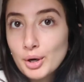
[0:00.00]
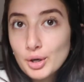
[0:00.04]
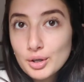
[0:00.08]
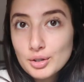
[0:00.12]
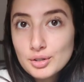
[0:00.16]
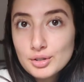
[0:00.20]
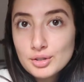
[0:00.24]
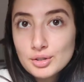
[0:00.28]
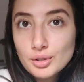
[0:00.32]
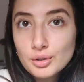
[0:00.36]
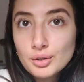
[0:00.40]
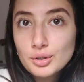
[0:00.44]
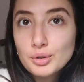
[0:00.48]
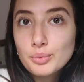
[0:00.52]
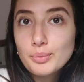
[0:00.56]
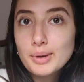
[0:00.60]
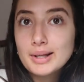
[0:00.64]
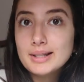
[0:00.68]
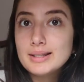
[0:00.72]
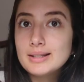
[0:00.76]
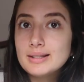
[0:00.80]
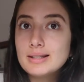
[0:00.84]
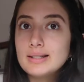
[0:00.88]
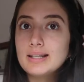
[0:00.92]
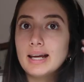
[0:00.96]
most on a
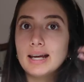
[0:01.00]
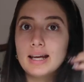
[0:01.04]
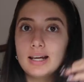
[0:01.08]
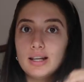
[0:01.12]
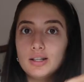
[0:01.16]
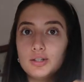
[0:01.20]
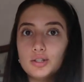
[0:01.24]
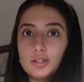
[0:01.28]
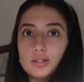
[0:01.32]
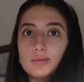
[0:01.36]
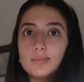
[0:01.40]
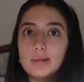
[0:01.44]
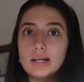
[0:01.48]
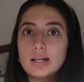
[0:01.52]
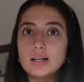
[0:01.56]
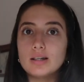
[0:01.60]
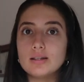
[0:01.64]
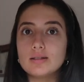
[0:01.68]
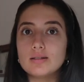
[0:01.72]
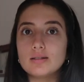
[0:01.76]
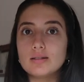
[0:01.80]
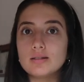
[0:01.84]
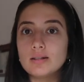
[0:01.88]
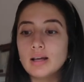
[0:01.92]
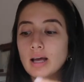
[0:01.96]
Wednesday, just
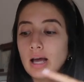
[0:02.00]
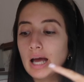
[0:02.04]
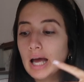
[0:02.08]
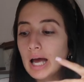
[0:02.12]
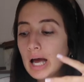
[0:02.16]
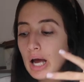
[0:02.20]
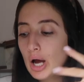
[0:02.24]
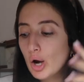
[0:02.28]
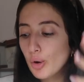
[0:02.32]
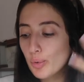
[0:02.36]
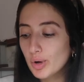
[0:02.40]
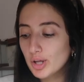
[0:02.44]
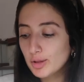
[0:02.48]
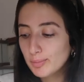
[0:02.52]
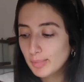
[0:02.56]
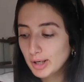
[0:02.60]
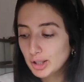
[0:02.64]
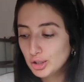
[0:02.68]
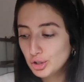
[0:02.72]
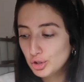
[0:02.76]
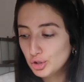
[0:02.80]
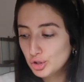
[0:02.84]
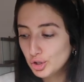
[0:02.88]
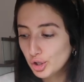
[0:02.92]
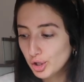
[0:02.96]
because with my
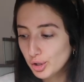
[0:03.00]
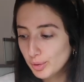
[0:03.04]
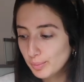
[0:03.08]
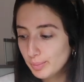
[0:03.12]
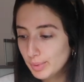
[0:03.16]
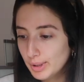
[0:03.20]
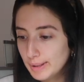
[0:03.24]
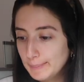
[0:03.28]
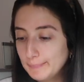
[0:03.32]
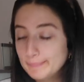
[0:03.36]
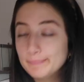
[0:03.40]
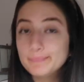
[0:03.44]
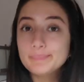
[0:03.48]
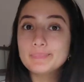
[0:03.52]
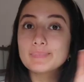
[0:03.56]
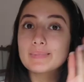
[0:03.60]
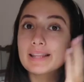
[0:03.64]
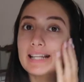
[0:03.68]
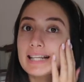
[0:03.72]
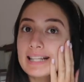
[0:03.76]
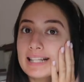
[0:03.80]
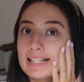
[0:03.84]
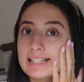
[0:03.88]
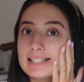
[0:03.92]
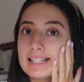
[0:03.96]
new job,
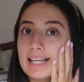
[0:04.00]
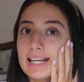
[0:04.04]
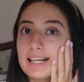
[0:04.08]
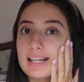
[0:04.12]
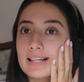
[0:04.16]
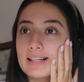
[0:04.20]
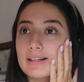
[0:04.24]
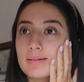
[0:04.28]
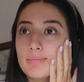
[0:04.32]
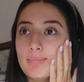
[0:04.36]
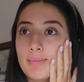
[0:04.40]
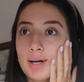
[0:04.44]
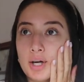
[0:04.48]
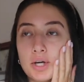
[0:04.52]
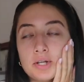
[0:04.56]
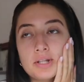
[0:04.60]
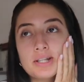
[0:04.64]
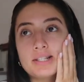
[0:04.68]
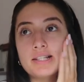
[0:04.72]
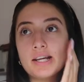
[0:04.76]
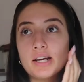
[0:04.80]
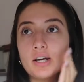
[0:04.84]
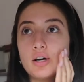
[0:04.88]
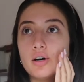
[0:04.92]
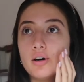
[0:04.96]
that's like my
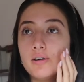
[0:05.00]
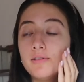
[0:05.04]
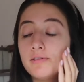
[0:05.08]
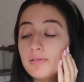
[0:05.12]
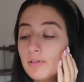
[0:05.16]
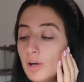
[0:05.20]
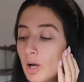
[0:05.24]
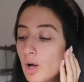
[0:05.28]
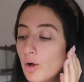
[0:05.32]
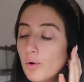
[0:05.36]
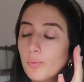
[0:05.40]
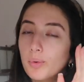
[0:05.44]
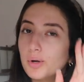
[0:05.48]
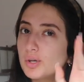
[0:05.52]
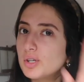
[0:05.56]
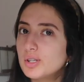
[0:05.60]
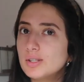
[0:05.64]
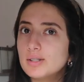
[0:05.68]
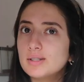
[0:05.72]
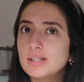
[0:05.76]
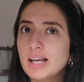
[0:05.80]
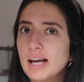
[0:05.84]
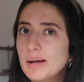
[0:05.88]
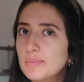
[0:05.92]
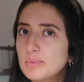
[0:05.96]
only day off, which
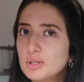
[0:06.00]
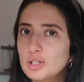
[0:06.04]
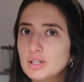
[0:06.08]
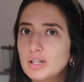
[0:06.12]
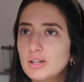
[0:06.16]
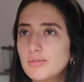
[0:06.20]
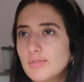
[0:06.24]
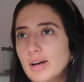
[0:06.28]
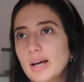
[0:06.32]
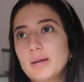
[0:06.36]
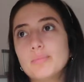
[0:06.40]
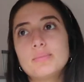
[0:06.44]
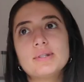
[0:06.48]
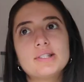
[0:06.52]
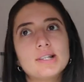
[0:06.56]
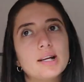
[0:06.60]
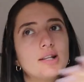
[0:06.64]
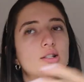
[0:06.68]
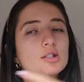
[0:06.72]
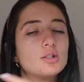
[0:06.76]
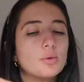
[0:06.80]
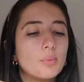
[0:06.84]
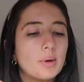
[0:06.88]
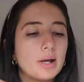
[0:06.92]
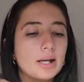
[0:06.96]
is absolutely fine
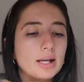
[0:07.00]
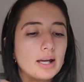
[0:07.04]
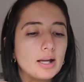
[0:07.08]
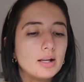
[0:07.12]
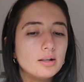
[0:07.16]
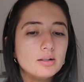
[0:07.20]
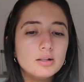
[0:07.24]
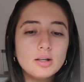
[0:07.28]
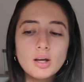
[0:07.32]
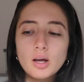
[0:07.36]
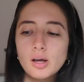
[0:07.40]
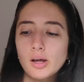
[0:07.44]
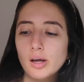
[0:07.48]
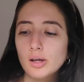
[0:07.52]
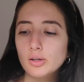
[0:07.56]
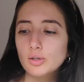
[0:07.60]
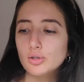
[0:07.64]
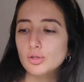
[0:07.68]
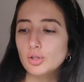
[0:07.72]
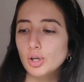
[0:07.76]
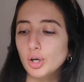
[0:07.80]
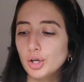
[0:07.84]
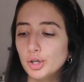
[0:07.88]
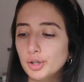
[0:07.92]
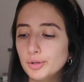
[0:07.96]
besides the weekend.
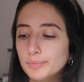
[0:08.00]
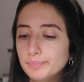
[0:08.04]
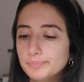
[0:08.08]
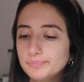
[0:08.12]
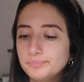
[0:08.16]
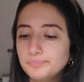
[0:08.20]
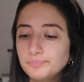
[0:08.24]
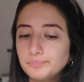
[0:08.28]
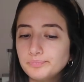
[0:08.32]
So